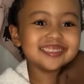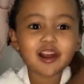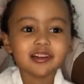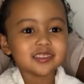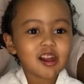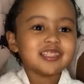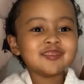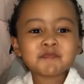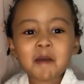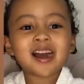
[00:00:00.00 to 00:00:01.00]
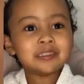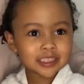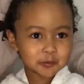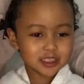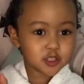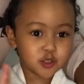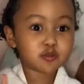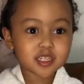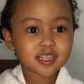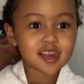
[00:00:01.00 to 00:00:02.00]
she's had a snack,
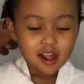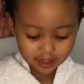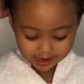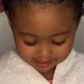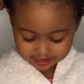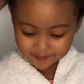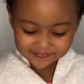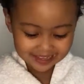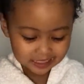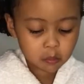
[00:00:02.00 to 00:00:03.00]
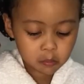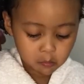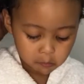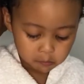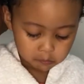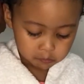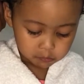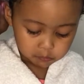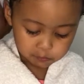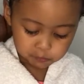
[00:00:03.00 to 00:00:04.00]
she's had cuddles with her sister,
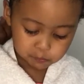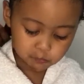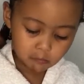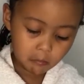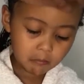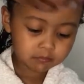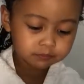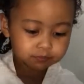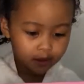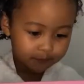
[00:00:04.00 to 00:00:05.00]
and she's ready to